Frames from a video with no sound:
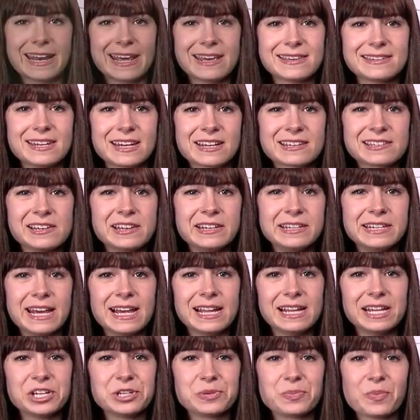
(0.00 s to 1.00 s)
Today's Tekzilla
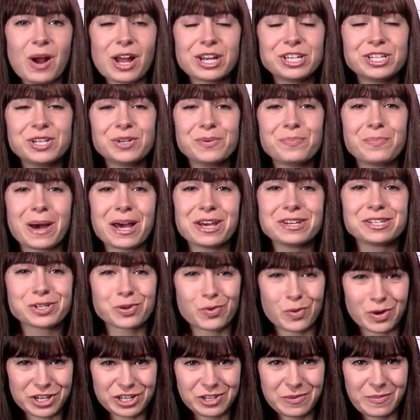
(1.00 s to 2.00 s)
Daily is brought to you by
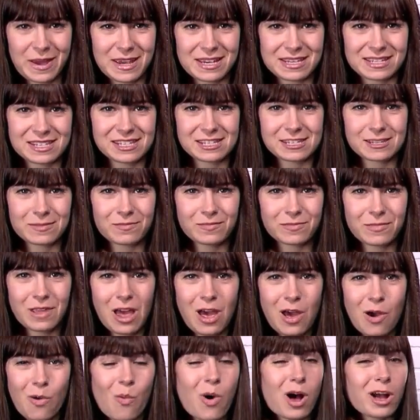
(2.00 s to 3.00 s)
Squarespace.
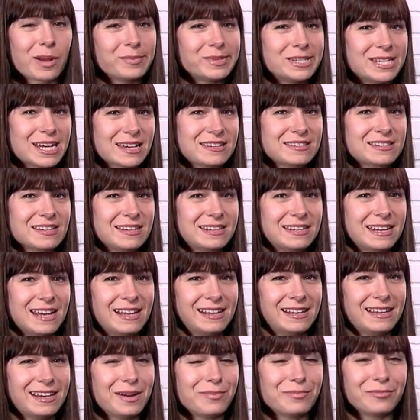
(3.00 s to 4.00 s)
Welcome to Tekzilla
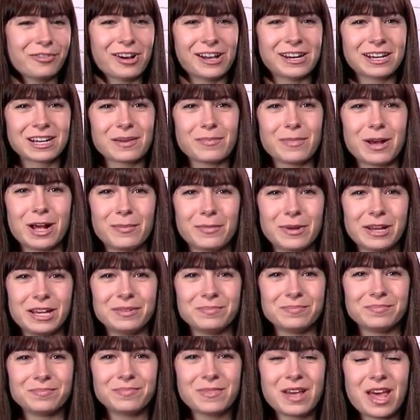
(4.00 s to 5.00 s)
Daily, I'm Veronica
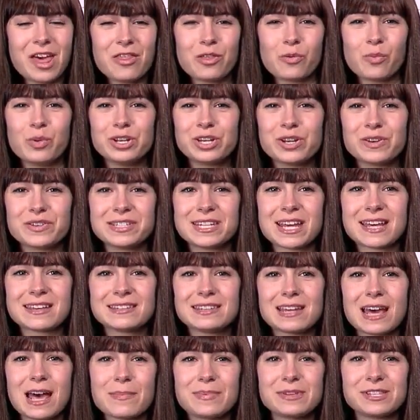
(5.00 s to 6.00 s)
Belmont. The Windows
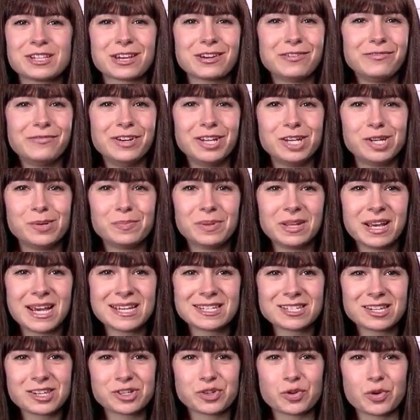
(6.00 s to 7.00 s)
desktop is a convenient
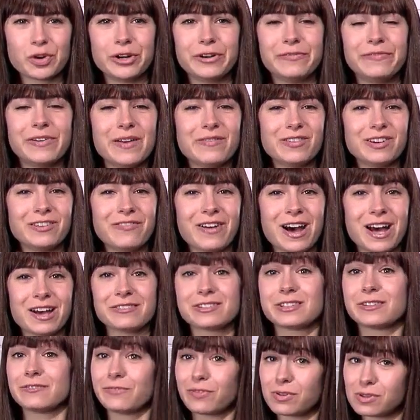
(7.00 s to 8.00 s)
place to store your favorite
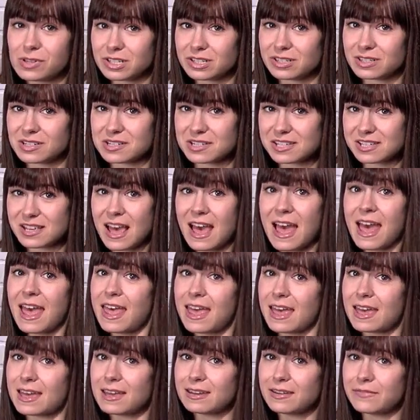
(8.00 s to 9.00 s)
files and folders.
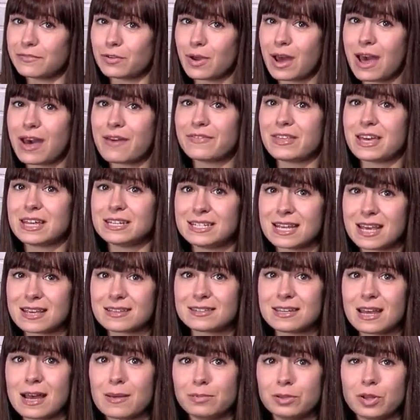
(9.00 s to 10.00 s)
And if you have that
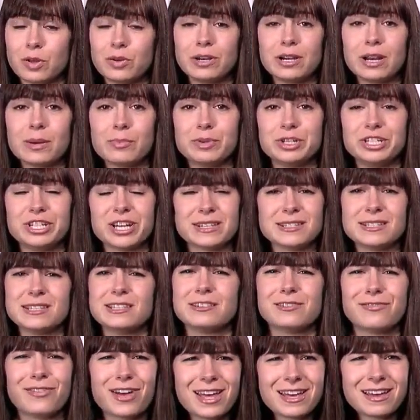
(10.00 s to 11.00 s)
desktop loaded up with
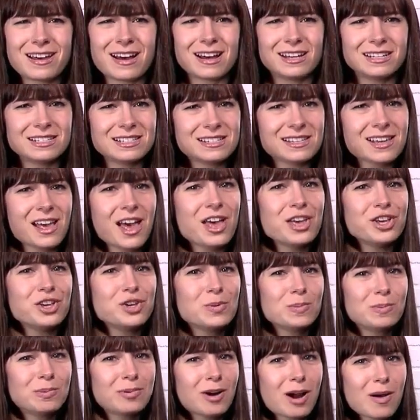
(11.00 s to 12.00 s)
dozens of icons,
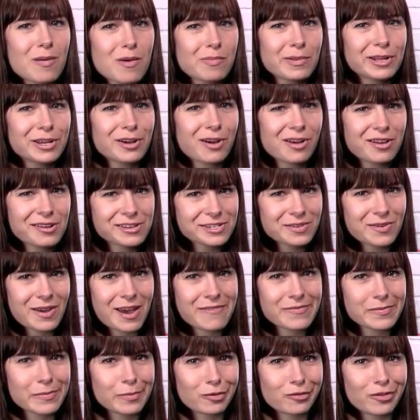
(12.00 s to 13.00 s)
you probably also
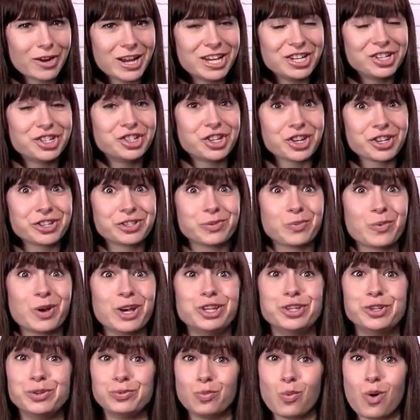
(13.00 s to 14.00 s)
have them arranged just the
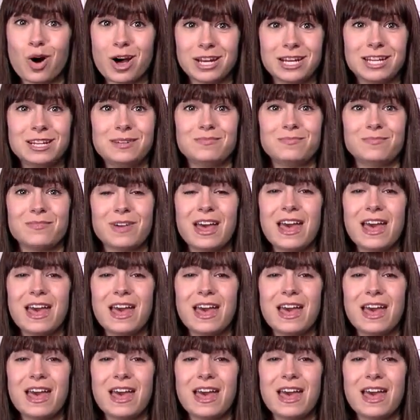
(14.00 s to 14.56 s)
way you want it.